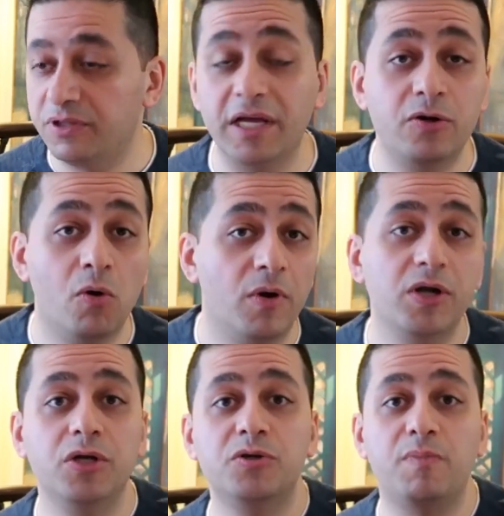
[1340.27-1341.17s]
but they don't
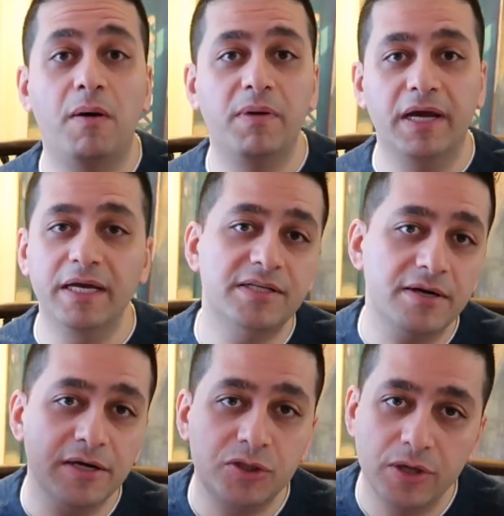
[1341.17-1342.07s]
want to use public
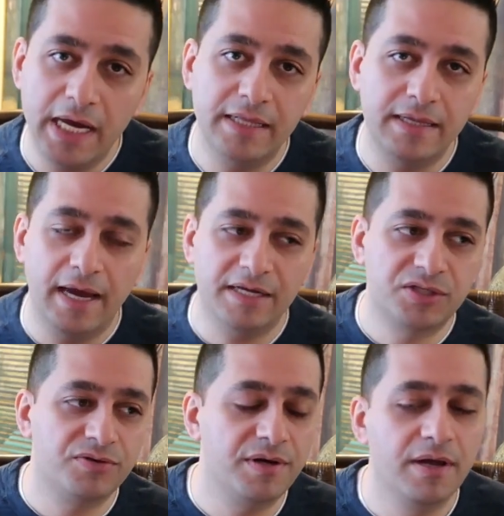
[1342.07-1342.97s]
internet to hit the
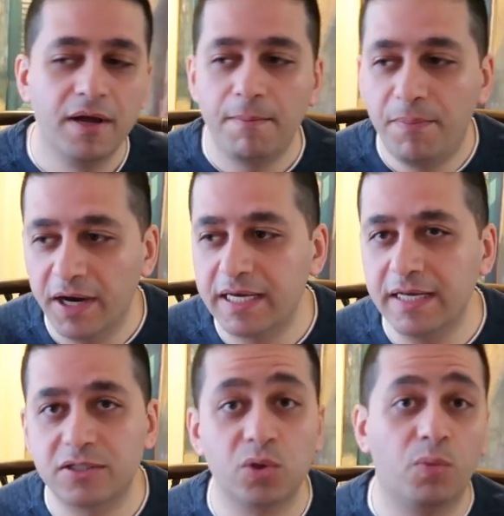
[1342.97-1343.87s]
S3 bucket.